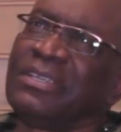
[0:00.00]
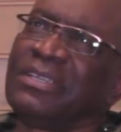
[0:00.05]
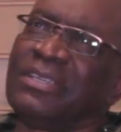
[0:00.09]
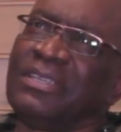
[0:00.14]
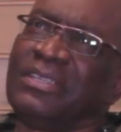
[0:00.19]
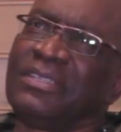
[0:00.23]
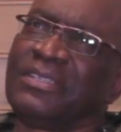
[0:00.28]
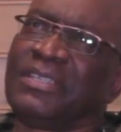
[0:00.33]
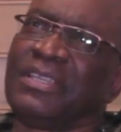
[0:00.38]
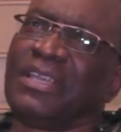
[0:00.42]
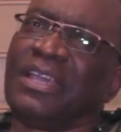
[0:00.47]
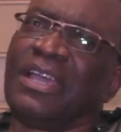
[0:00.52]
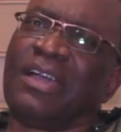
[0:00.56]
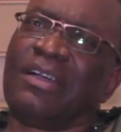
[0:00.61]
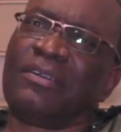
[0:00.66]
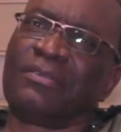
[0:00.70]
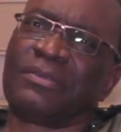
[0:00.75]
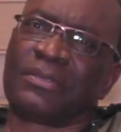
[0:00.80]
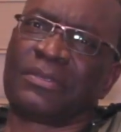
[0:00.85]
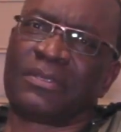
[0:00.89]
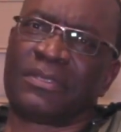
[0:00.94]
easy
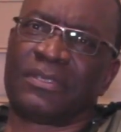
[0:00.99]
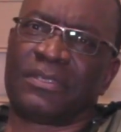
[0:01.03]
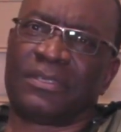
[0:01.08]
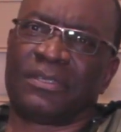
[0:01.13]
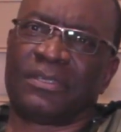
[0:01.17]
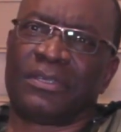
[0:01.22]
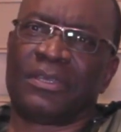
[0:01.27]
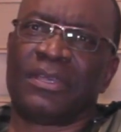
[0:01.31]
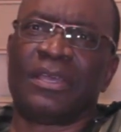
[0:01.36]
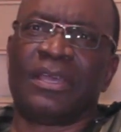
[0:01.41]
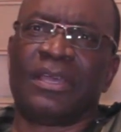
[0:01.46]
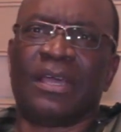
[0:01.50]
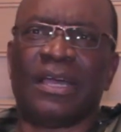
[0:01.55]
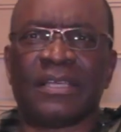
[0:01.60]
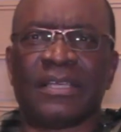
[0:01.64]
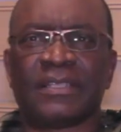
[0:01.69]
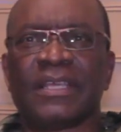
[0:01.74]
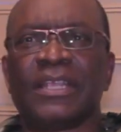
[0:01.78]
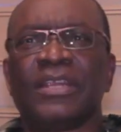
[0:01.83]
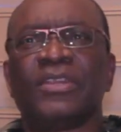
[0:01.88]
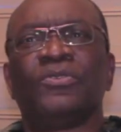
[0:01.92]
hours
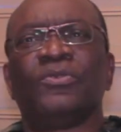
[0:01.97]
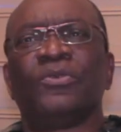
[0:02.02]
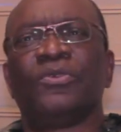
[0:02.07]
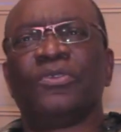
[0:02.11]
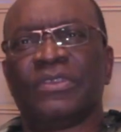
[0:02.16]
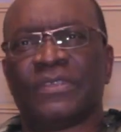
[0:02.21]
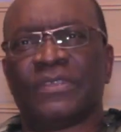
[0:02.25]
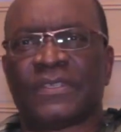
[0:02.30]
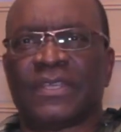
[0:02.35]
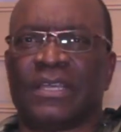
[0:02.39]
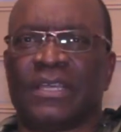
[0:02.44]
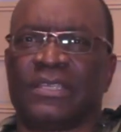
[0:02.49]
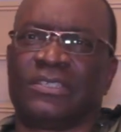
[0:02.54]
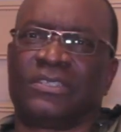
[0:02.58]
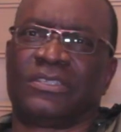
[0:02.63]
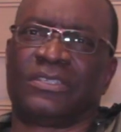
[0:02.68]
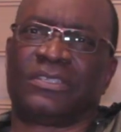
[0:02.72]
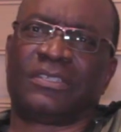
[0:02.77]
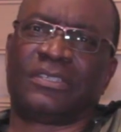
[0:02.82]
and started doing research.